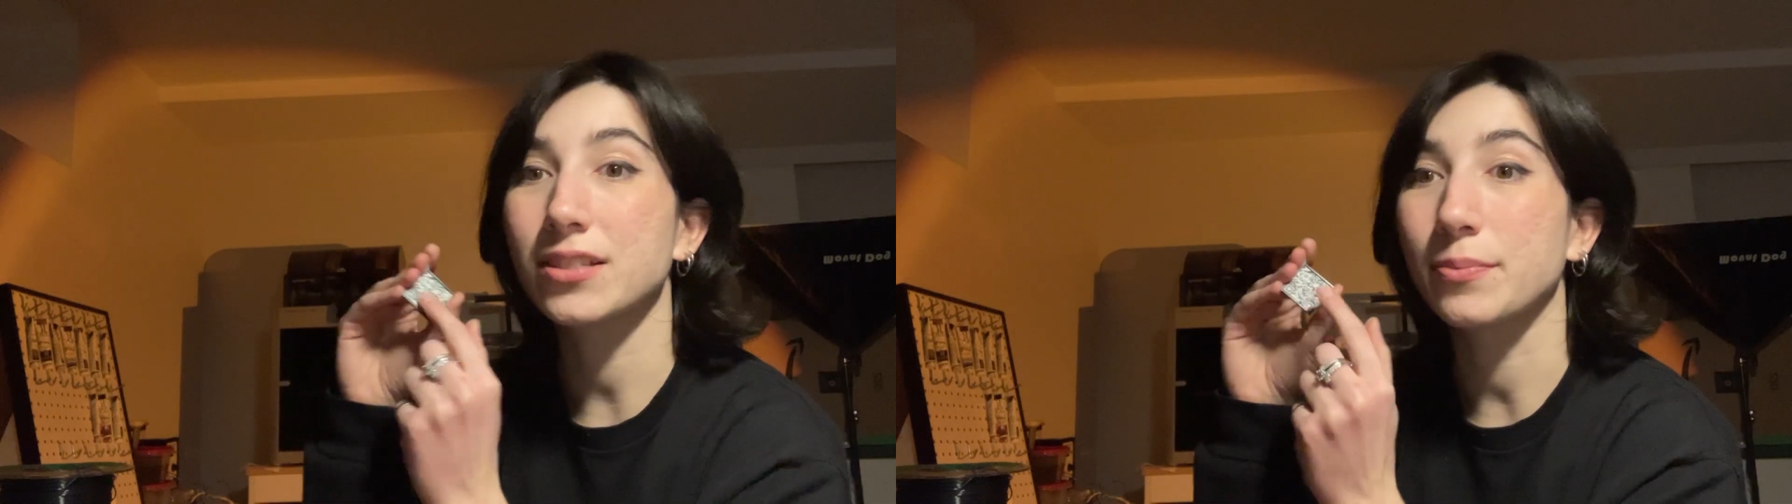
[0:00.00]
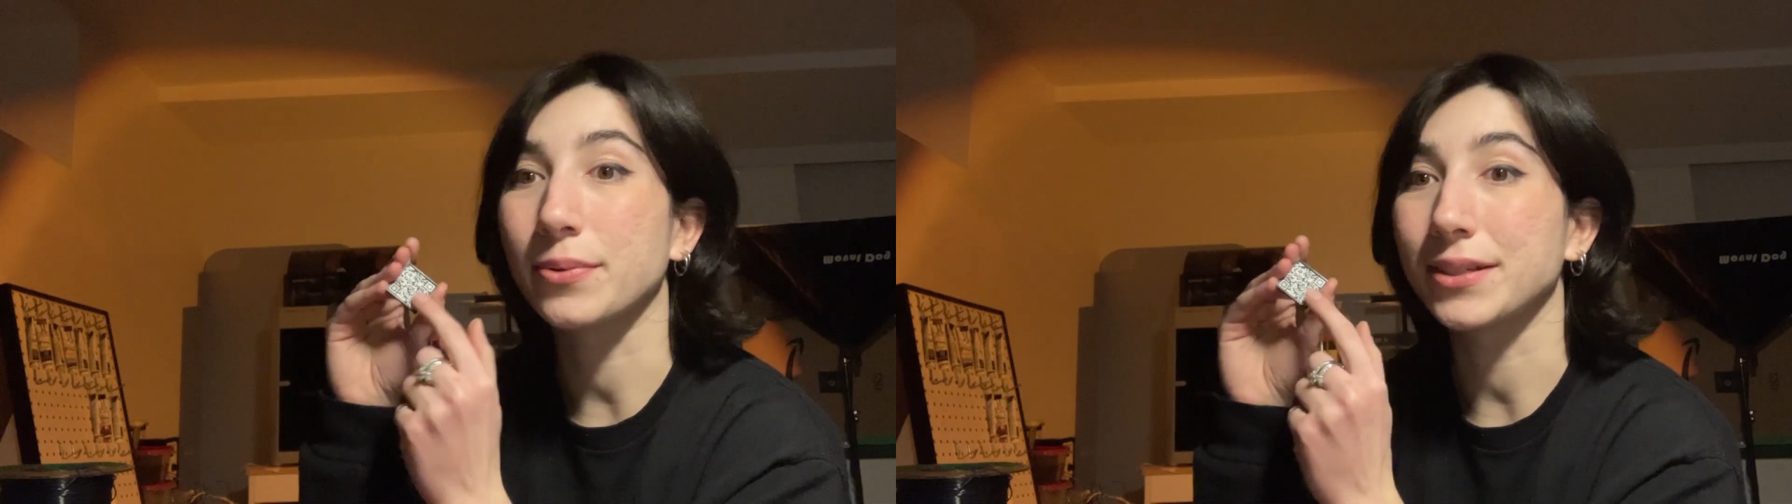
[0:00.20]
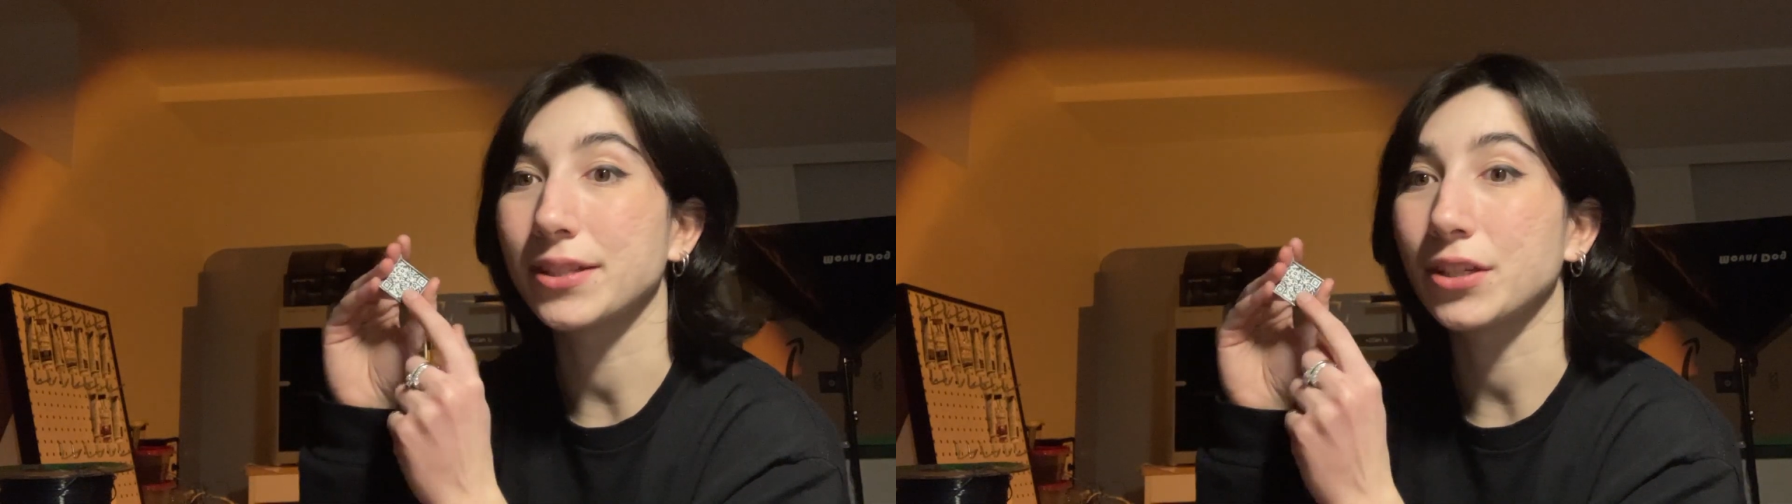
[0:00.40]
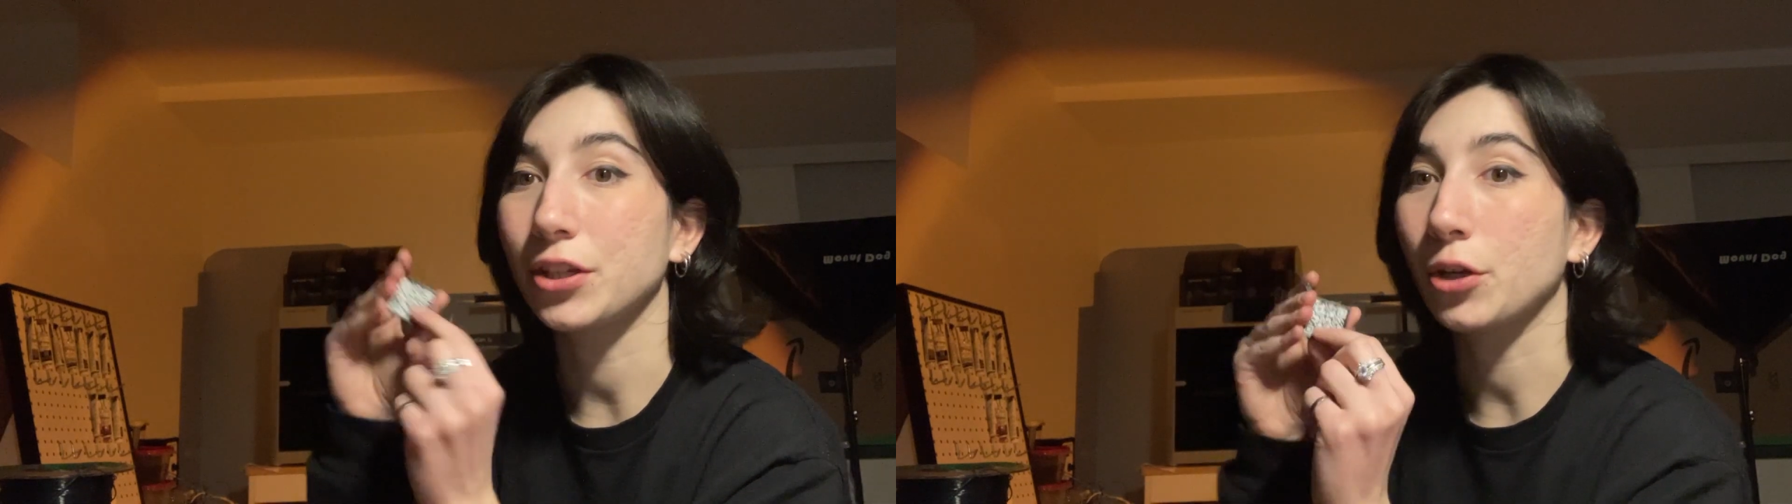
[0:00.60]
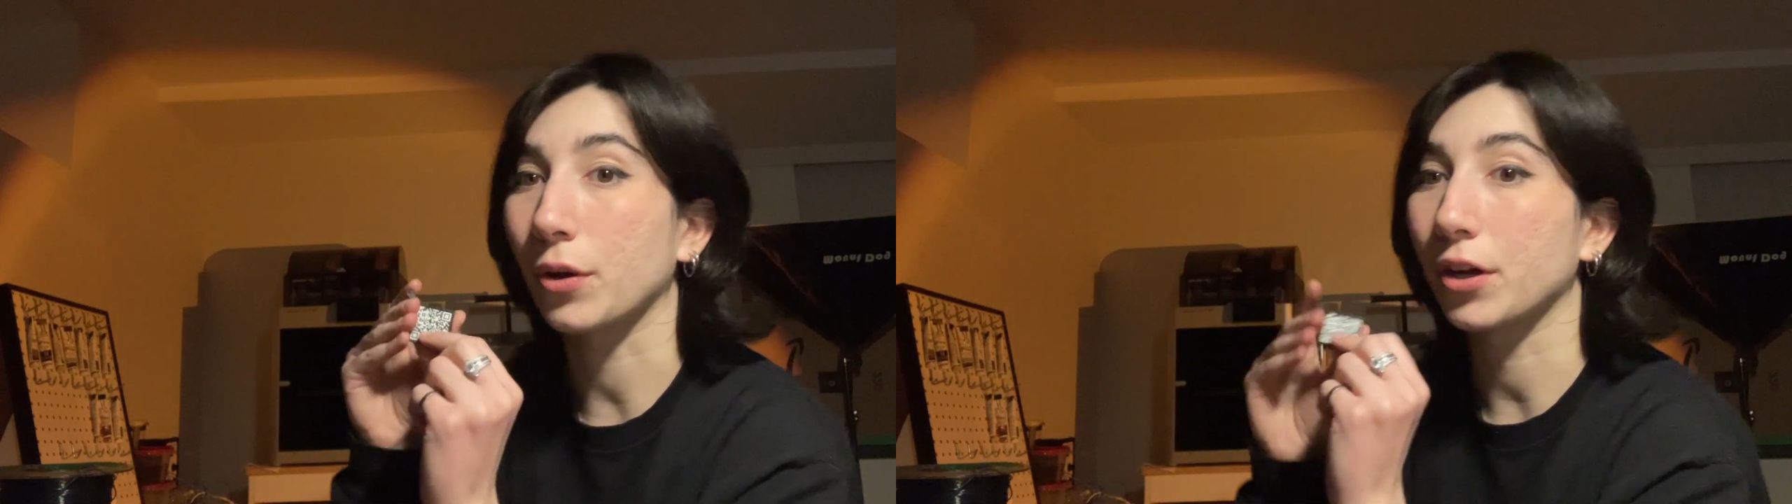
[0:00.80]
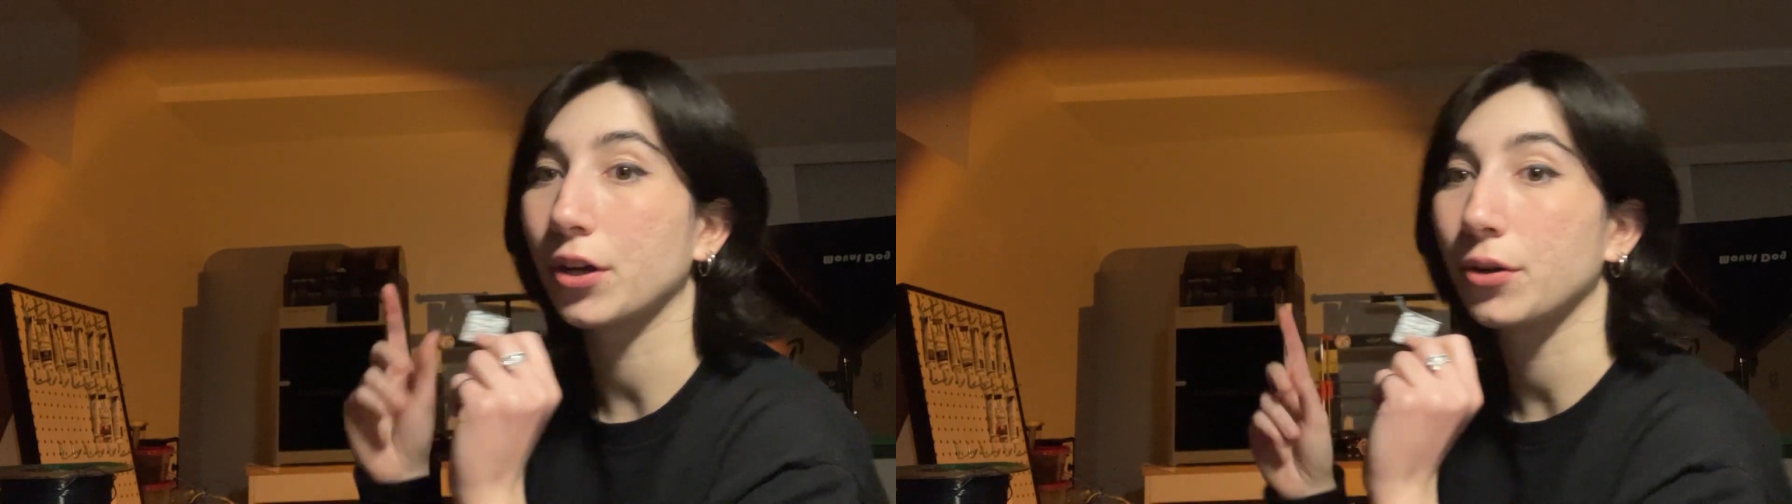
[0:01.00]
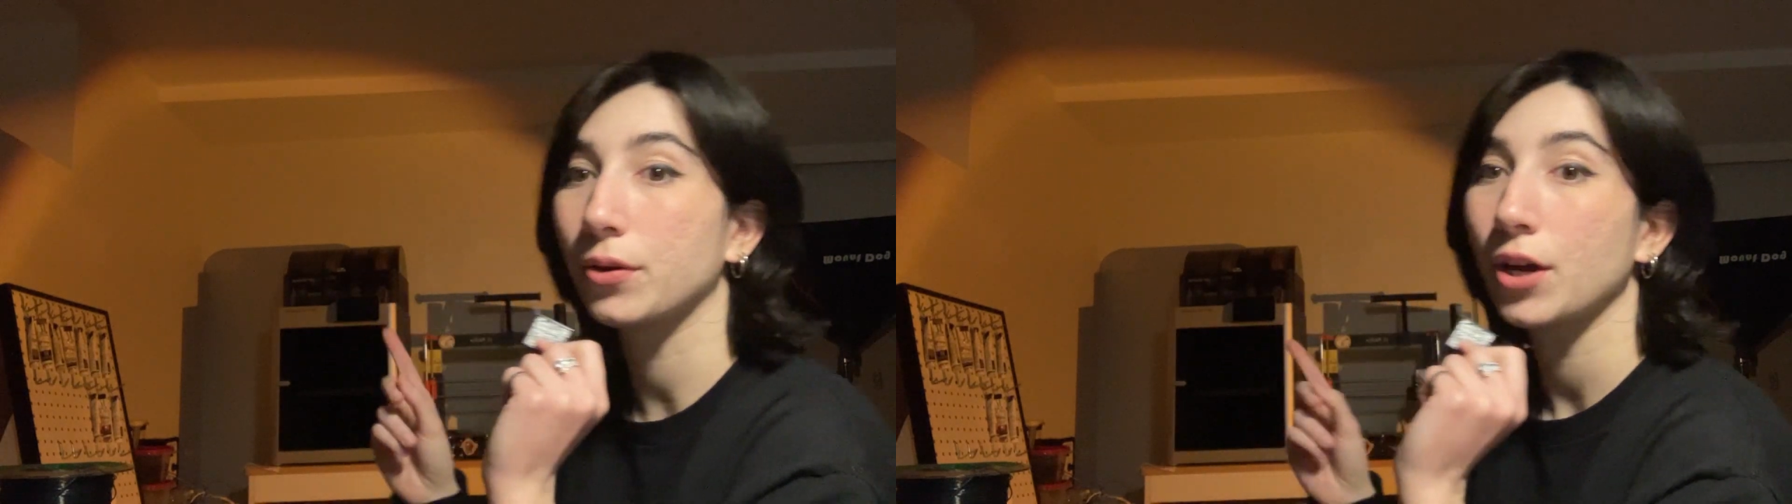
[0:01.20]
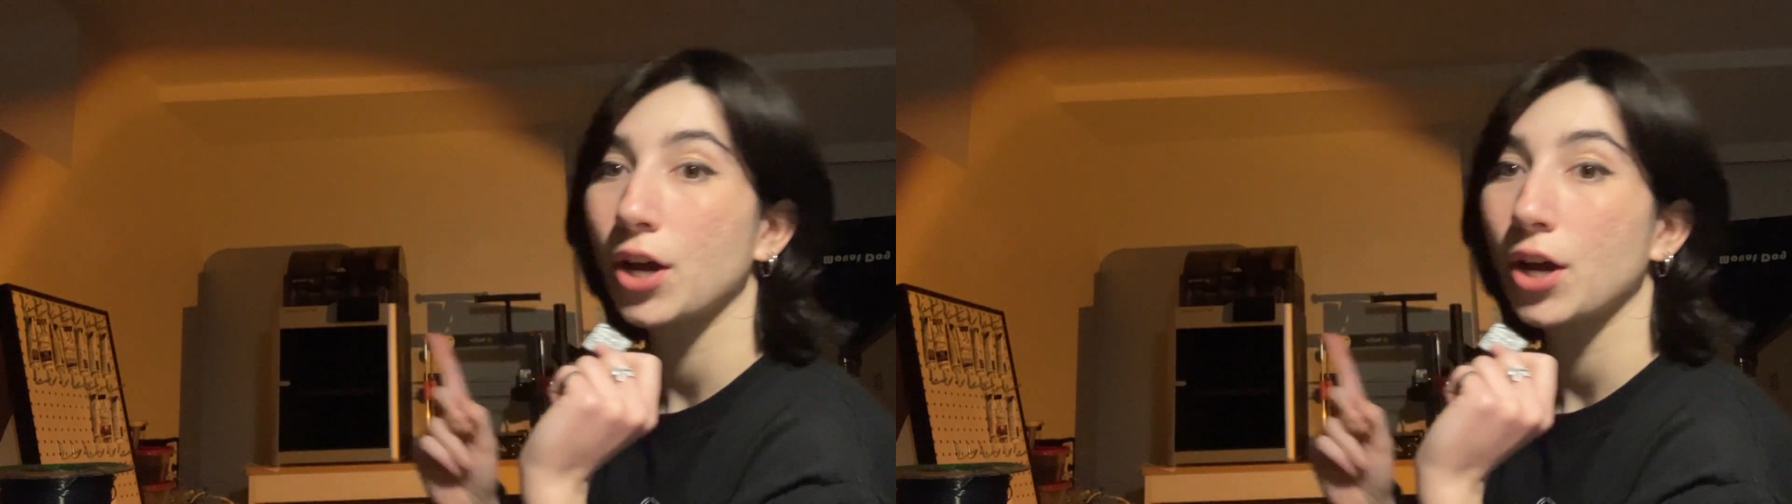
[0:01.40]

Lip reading: to print the QR code